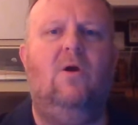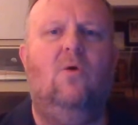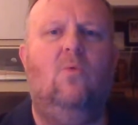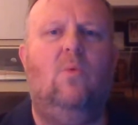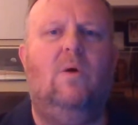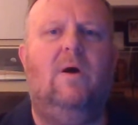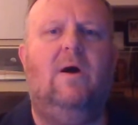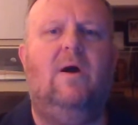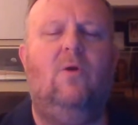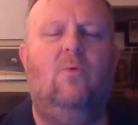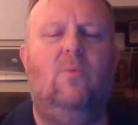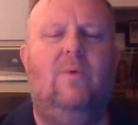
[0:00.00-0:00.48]

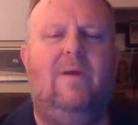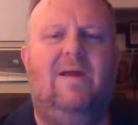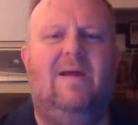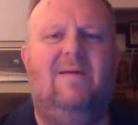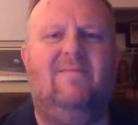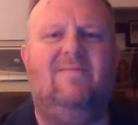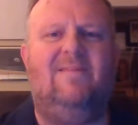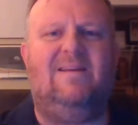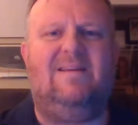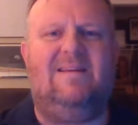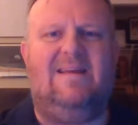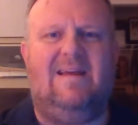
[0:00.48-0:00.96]
Why do we have
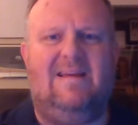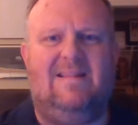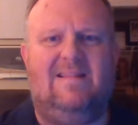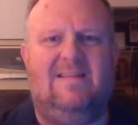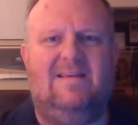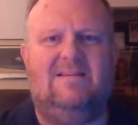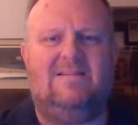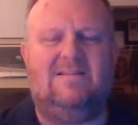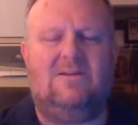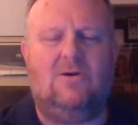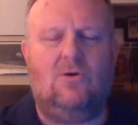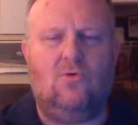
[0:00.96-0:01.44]
to take
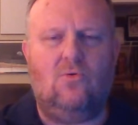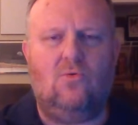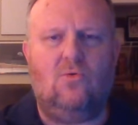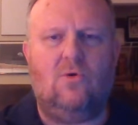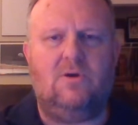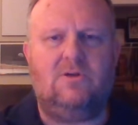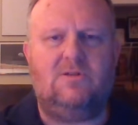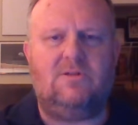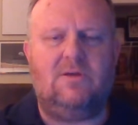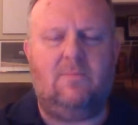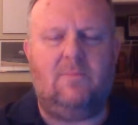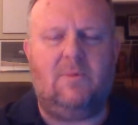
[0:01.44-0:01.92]
this
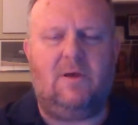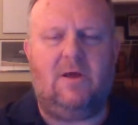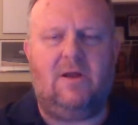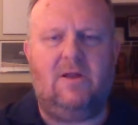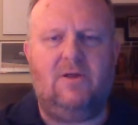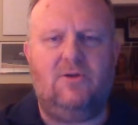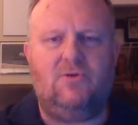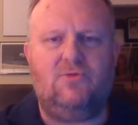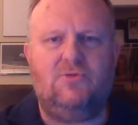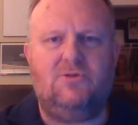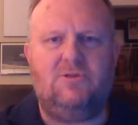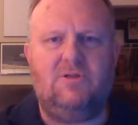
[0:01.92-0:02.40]
course? I'm not
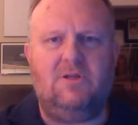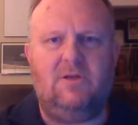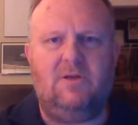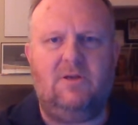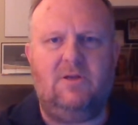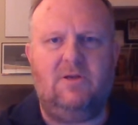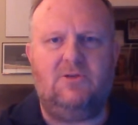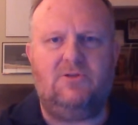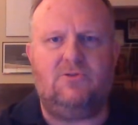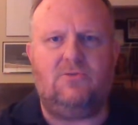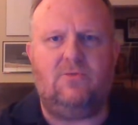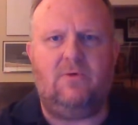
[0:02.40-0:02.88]
interested in
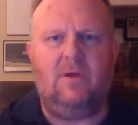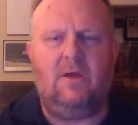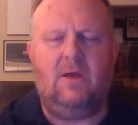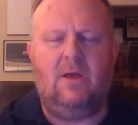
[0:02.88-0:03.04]
history.